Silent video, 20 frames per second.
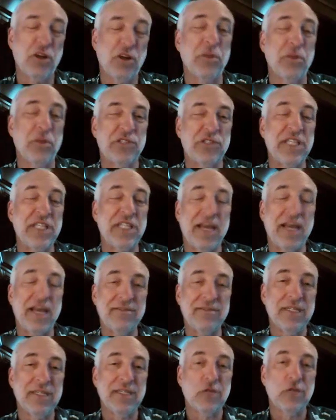You can almost
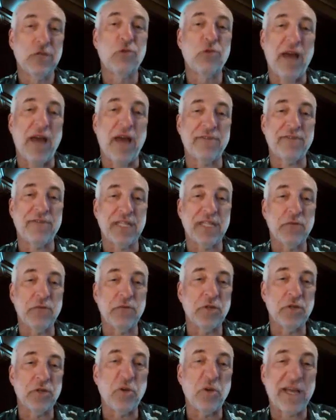see that
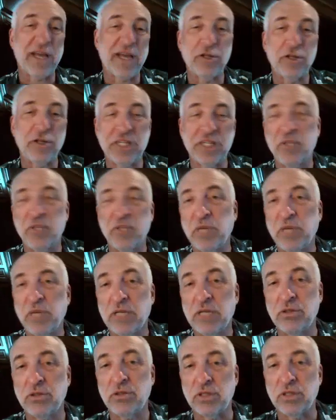graphically when you go back and look at
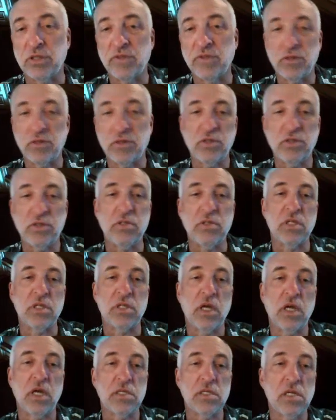the pictures of those
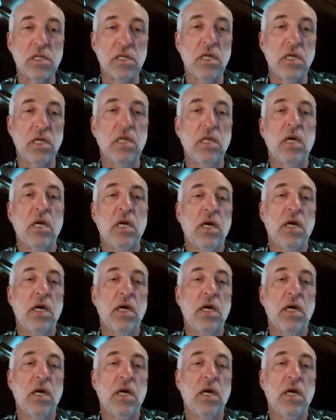two designs.